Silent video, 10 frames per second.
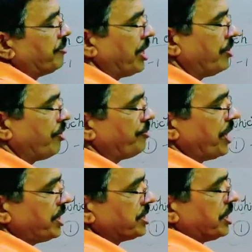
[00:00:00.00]
the value of
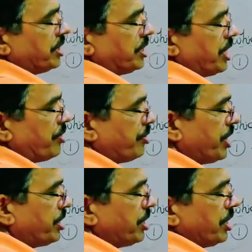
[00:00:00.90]
x, then you
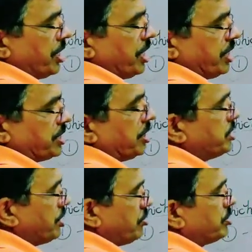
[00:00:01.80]
get it is
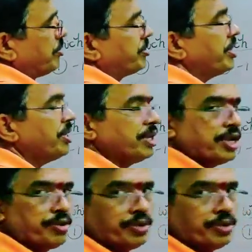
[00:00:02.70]
the zeros of the